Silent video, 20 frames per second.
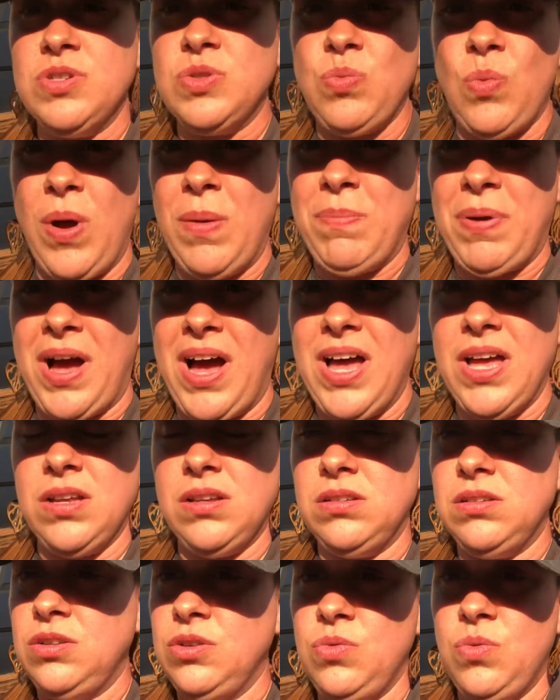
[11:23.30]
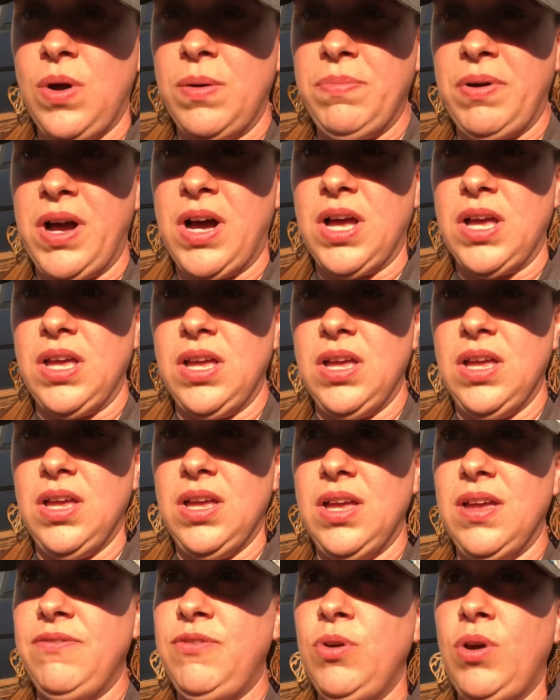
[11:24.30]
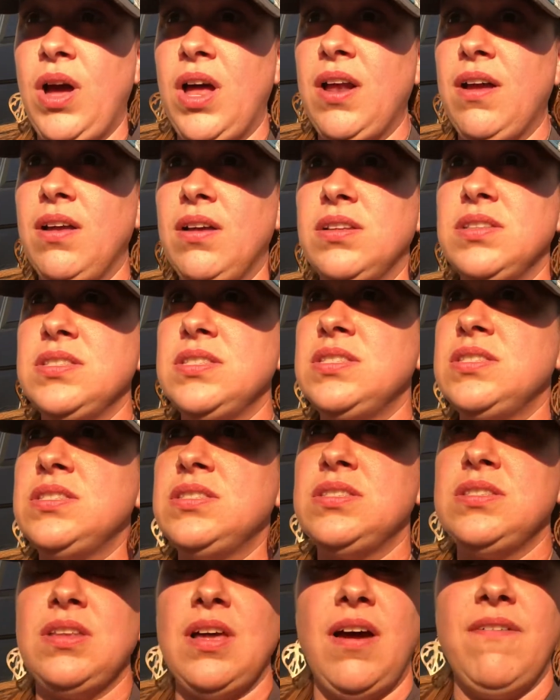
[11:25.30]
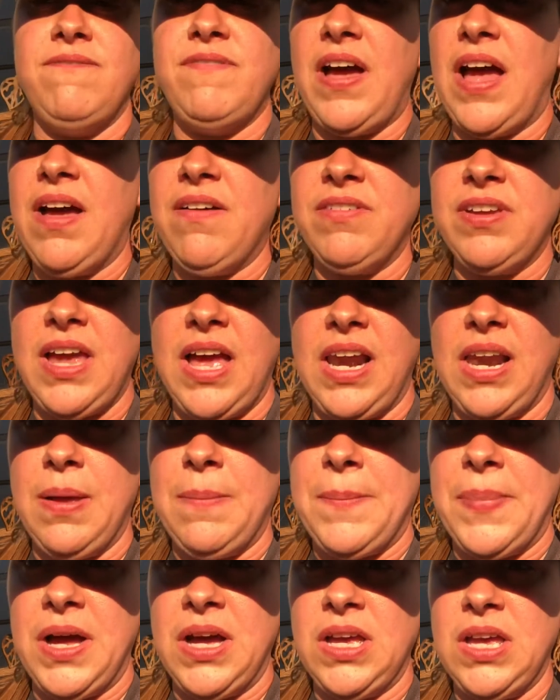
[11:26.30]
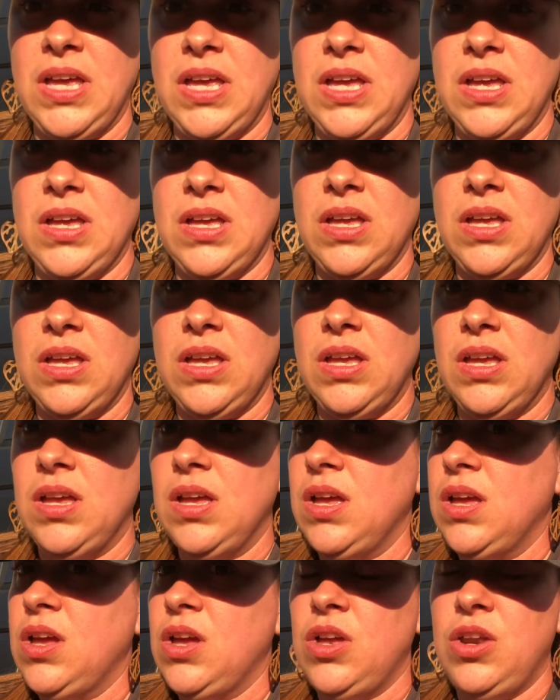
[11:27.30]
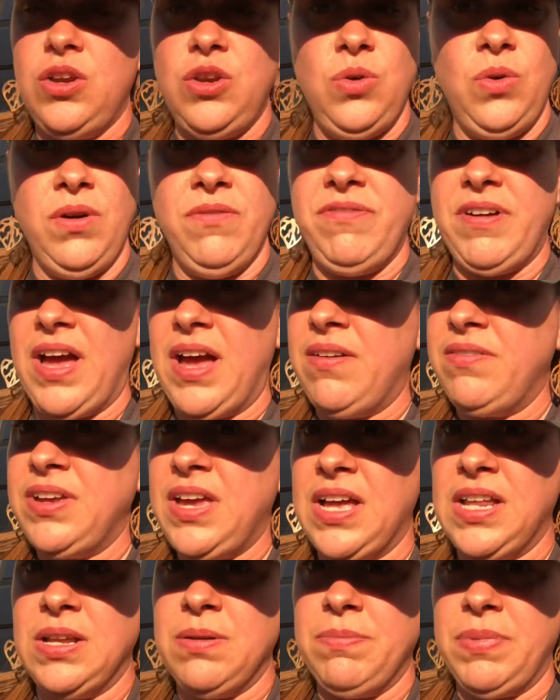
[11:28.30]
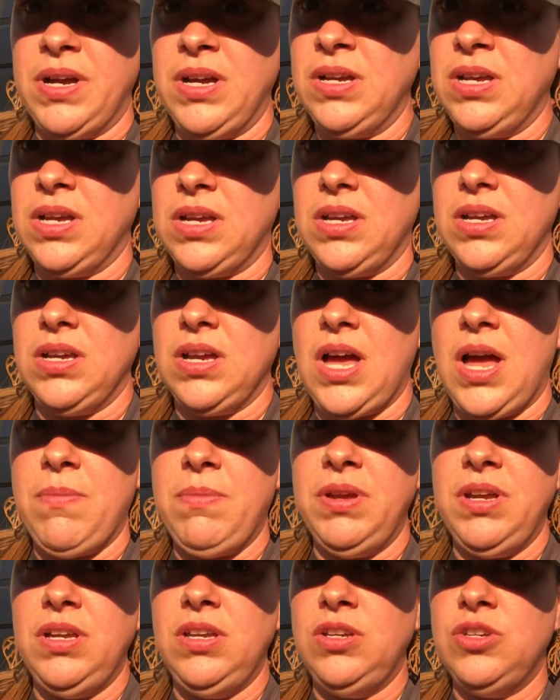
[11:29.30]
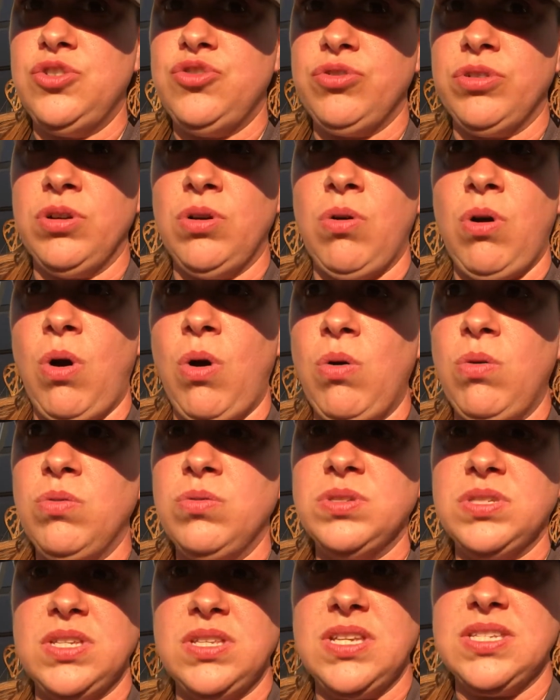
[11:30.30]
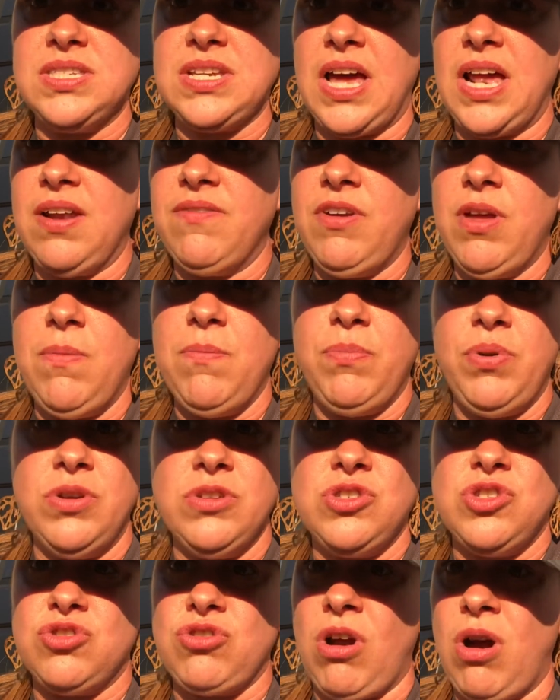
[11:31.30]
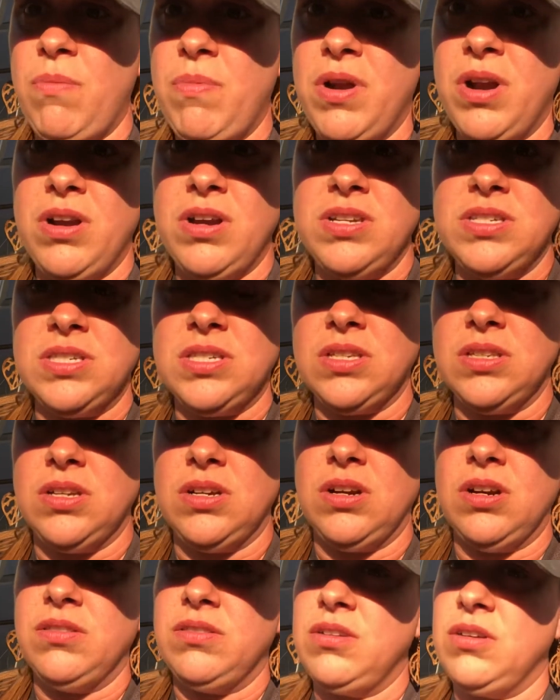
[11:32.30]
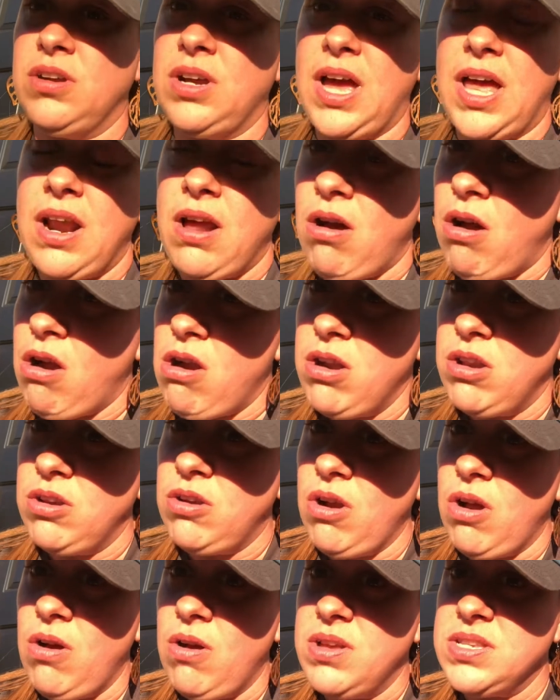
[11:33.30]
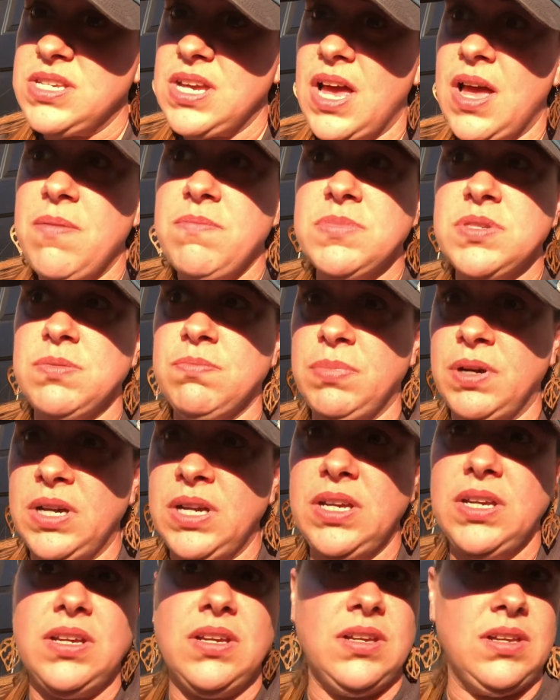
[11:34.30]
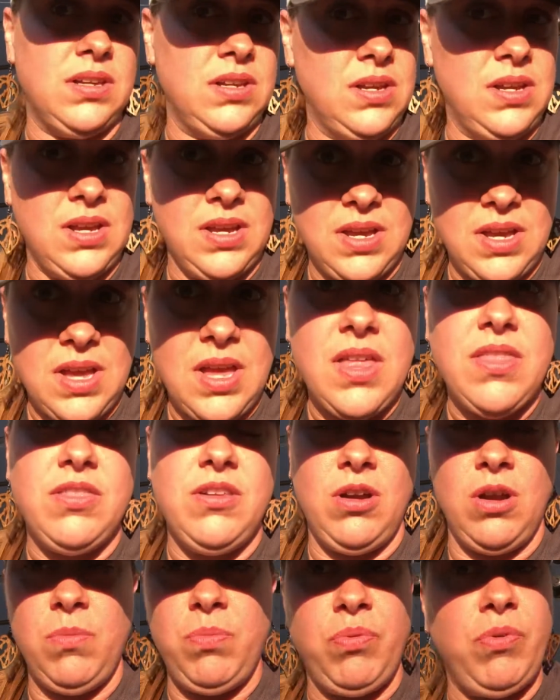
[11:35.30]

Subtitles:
one pot. You got a 5-gallon bucket, do a 5-gallon bucket. I mean, drill holes in the side of it and put strawberries in there. They're kind of hard to grow at times, but they're